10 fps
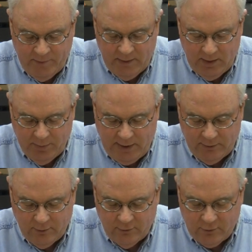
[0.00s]
The
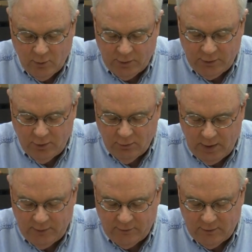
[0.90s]
Panthers scored 2
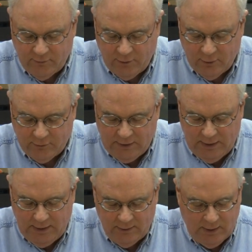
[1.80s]
runs in the first
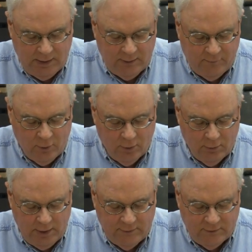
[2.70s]
inning. They had 4
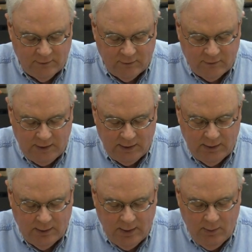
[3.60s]
runs in the
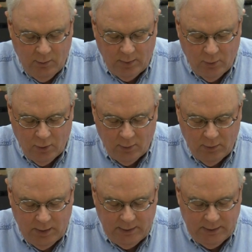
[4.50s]
second, 1 more
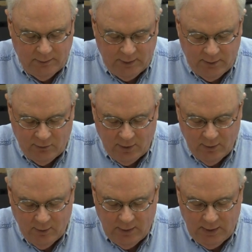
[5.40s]
run in the
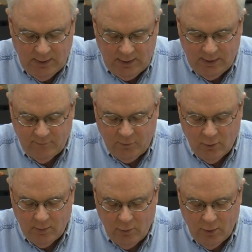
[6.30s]
third, and
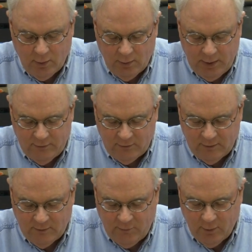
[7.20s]
4 more runs
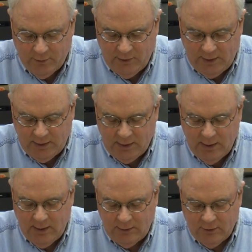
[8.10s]
in the fourth inning
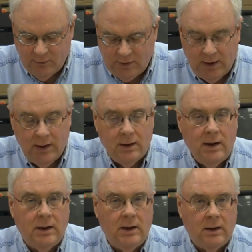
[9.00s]
to take
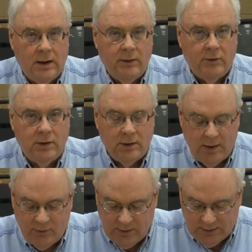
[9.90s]
an
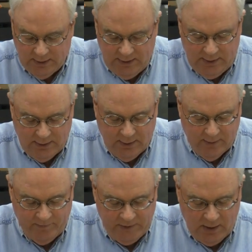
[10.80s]
11-0 lead.
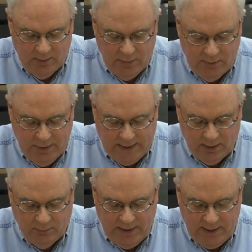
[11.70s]
Cumbie
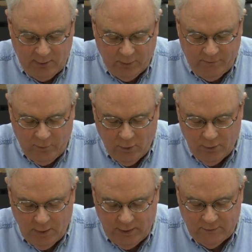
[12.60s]
battled back with 4
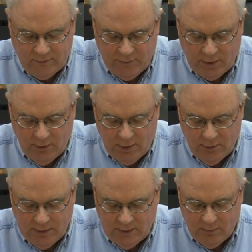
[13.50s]
runs of their
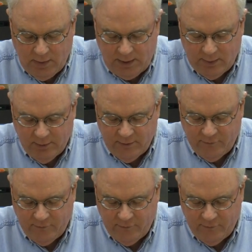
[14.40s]
own in the bottom of the